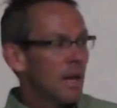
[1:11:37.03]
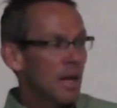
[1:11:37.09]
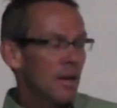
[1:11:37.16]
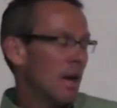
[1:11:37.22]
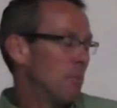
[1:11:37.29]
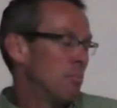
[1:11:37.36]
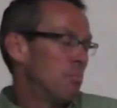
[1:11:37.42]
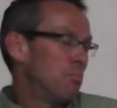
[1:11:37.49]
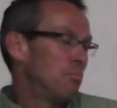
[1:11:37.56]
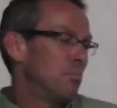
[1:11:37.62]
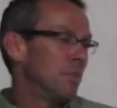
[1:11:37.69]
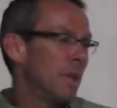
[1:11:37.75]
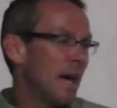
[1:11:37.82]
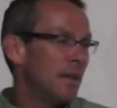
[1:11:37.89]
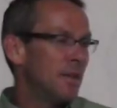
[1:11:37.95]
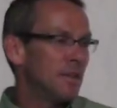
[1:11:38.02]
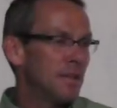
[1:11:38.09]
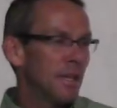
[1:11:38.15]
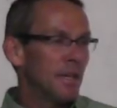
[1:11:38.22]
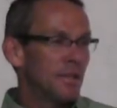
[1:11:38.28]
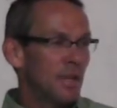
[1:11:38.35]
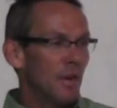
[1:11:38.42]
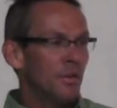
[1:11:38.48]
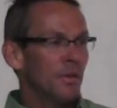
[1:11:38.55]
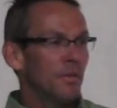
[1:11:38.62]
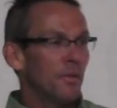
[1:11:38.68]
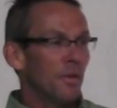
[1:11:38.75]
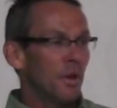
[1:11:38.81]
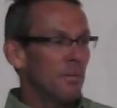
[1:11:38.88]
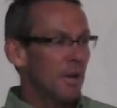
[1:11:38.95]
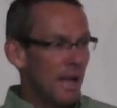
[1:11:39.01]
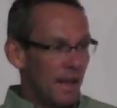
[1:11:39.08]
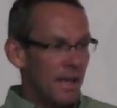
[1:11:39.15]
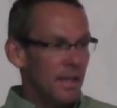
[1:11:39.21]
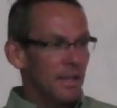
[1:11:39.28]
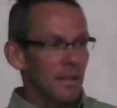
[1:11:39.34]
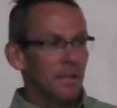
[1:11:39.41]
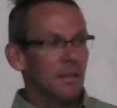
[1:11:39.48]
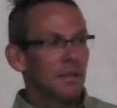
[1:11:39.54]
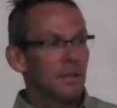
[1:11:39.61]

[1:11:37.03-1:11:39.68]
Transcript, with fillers: I've got I'm glad you tell you it's healthy for you, but I like it.